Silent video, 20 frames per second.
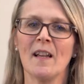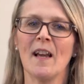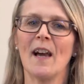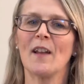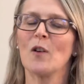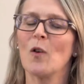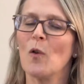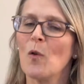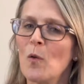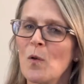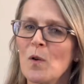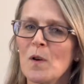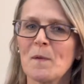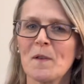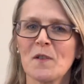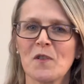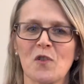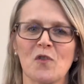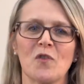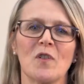and all of
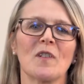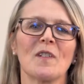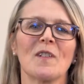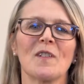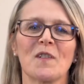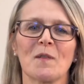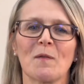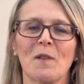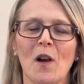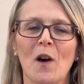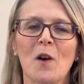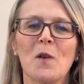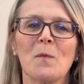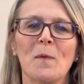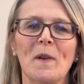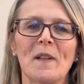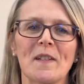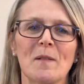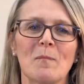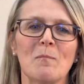the struggles of
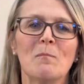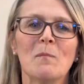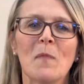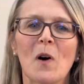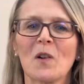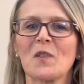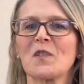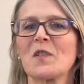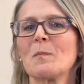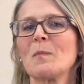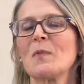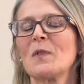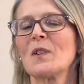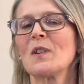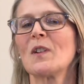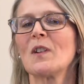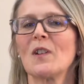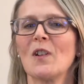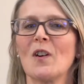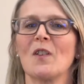COVID and
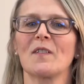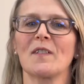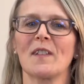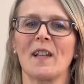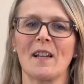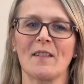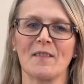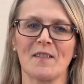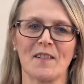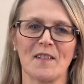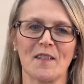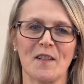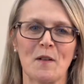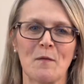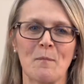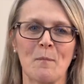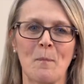multiple lockdowns.